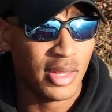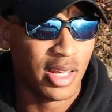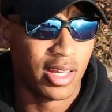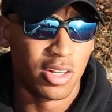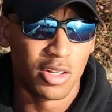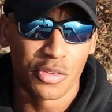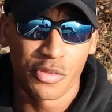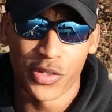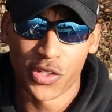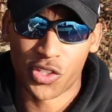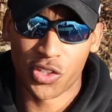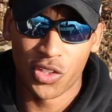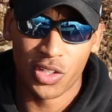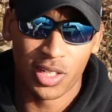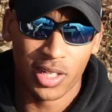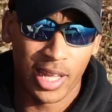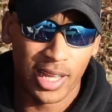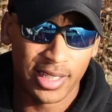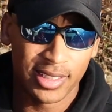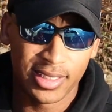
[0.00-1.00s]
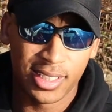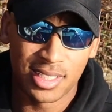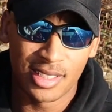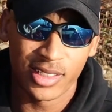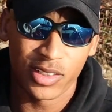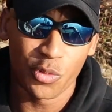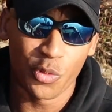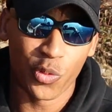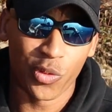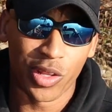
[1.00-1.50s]
And those fish are, like I said,
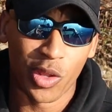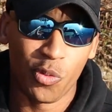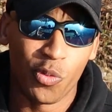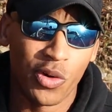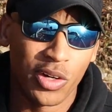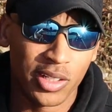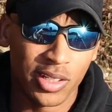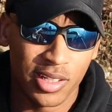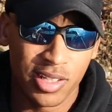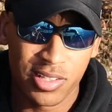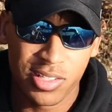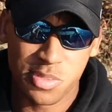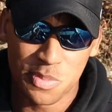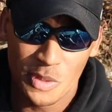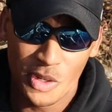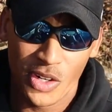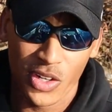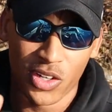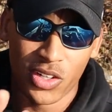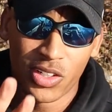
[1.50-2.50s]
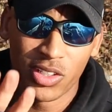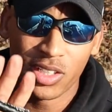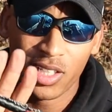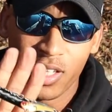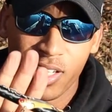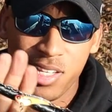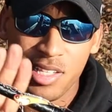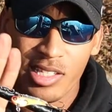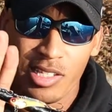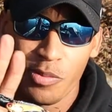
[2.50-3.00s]
they want a small,
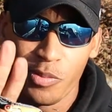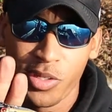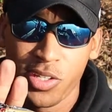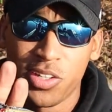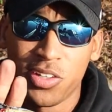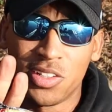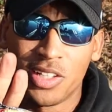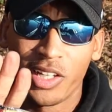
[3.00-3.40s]
easy meal.